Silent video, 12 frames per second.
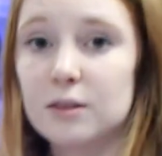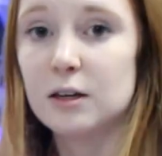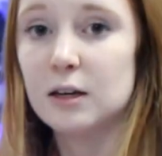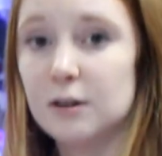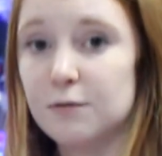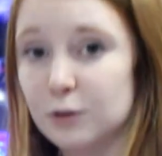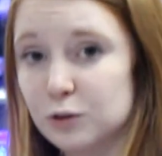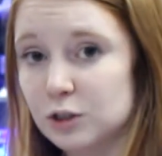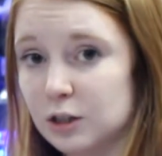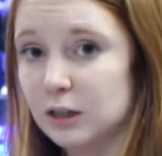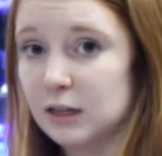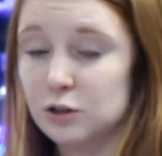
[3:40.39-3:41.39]
the
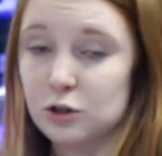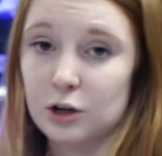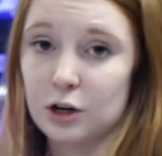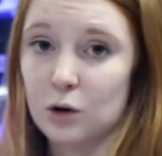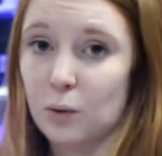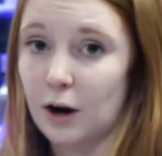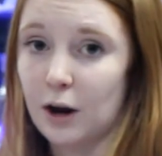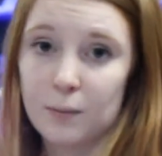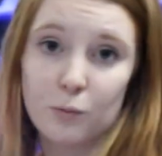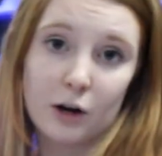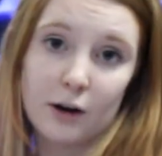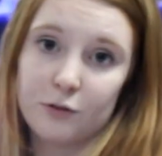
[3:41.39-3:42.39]
filter into your aquarium
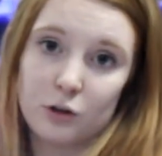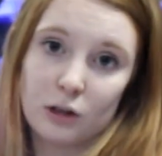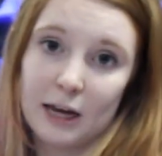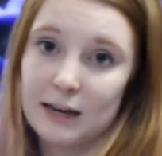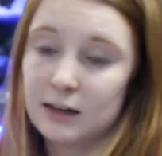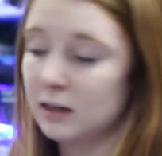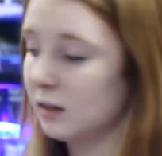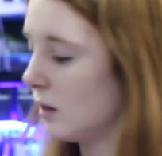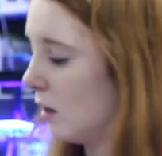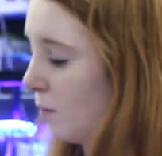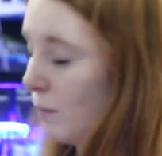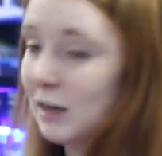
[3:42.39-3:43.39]
wherever you like it.
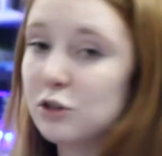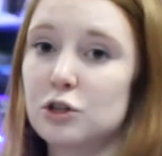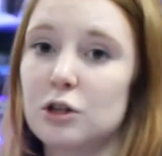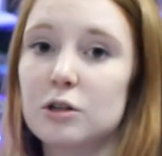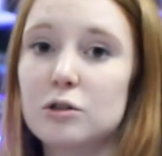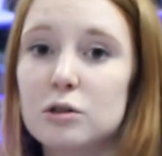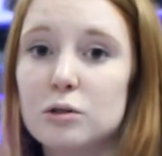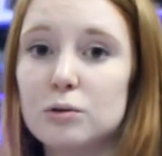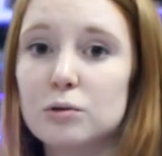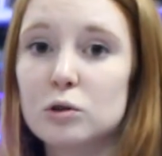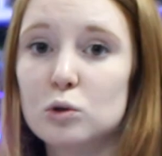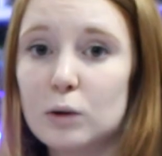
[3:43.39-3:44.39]
Make sure
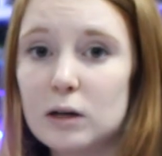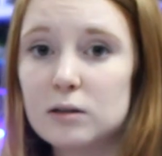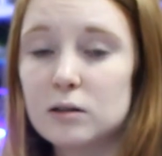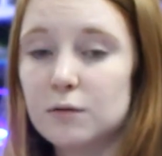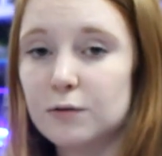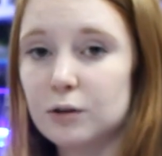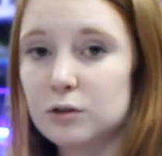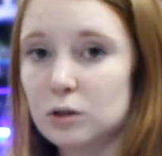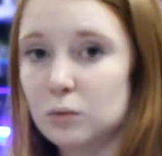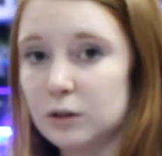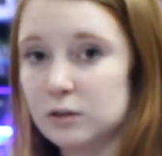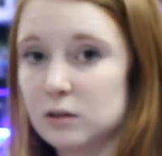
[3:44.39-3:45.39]
to squeeze the
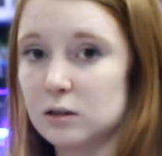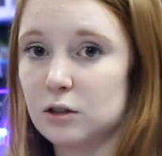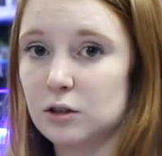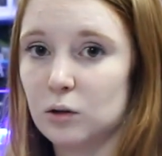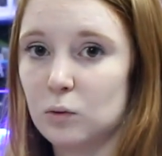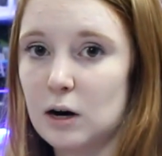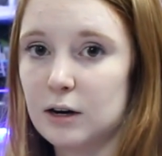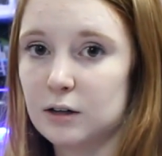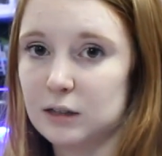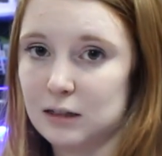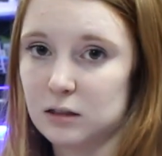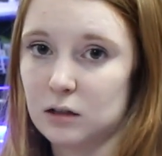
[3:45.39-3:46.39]
filter once it's under the water.
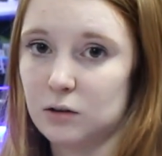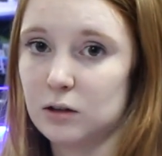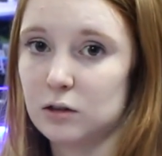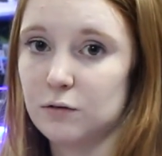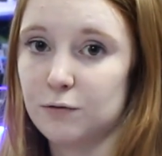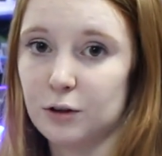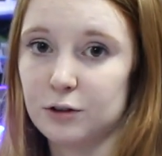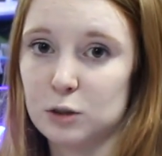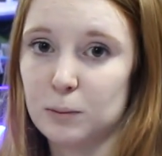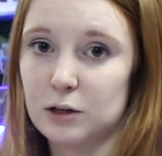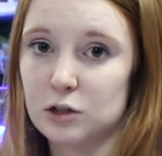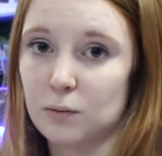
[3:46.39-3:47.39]
That's going to fill the
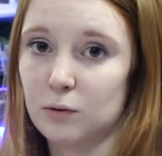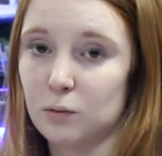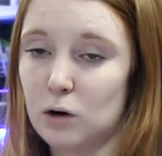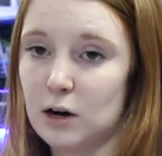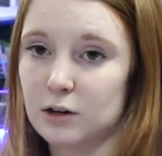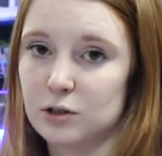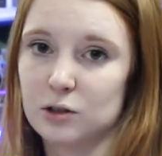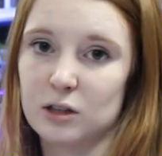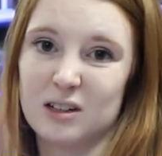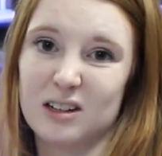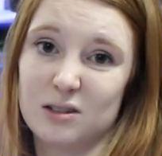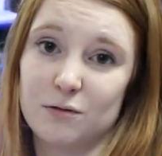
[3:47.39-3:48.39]
sponge up with water so that
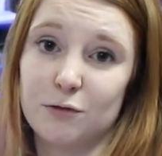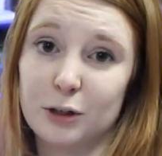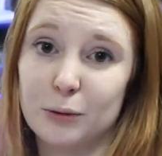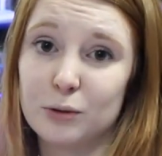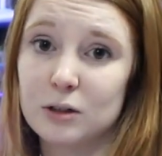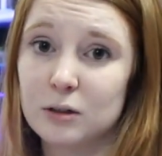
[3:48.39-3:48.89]
it doesn't float.